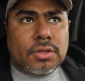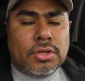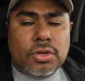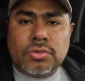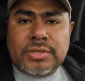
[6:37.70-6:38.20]

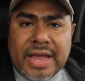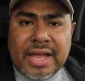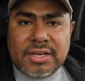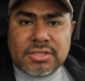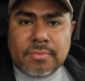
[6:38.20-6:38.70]
use
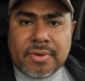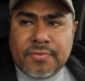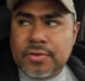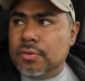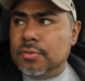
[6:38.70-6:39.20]
gallons on my
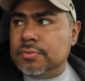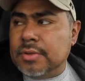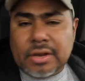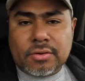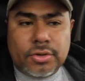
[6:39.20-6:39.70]
fuel.
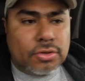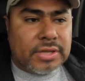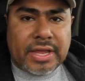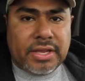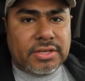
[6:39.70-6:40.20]
I don't use
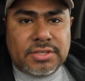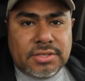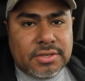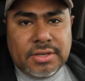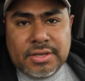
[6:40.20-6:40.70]
gauge.
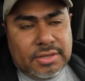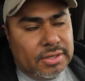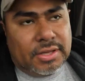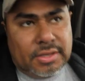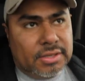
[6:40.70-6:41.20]

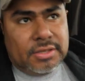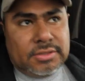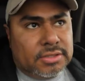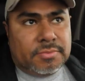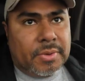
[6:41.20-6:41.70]

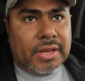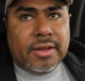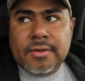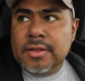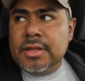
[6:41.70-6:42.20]
That's just
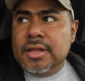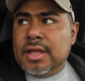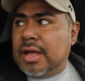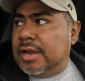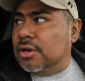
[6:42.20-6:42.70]
me.
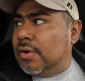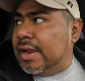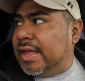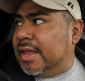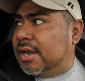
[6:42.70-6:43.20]
I know
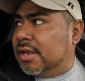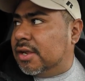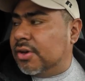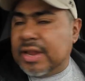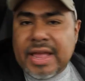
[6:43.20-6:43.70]
I had
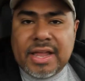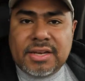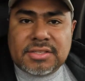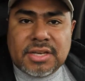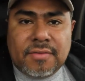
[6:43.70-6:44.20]
100
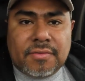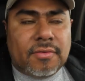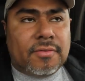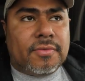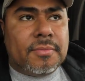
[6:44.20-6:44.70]
gallons left
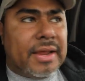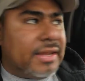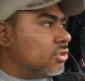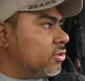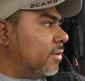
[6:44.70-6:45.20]
from
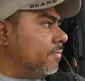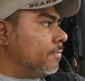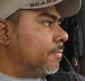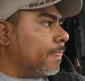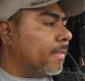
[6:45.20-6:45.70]
last trip
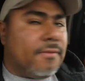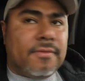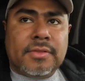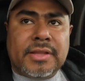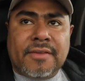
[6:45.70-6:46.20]

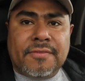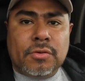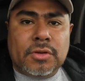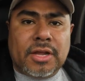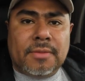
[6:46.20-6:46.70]
that I
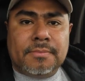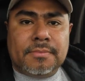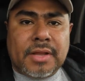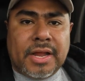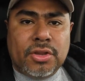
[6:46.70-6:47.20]
fueled up.
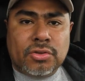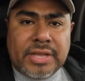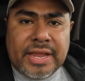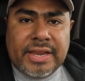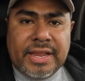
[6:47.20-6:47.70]
I used
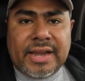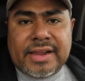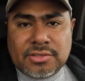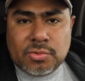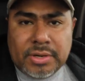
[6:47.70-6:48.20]
80. I
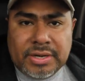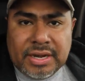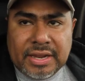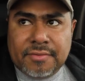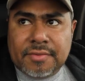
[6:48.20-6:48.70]
got 20
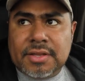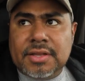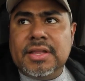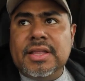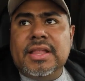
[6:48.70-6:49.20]
left.
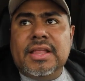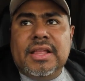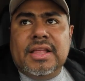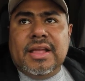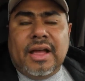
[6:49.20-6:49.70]

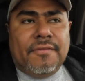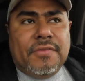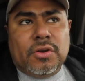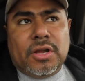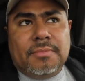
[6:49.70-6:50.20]
I
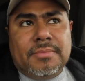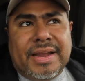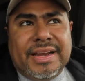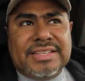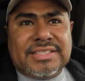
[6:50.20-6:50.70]
fueled up
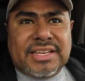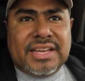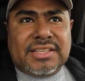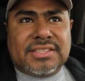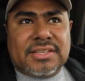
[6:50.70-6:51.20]

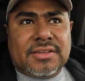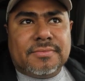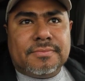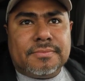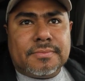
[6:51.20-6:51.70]
96.
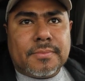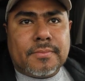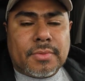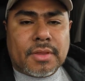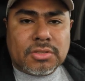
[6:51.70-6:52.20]

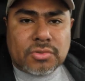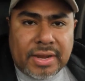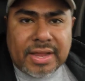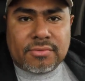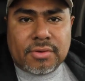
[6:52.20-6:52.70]
So I
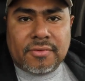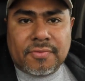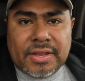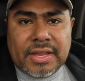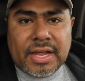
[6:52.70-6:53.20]
got
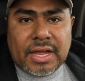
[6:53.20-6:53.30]
roughly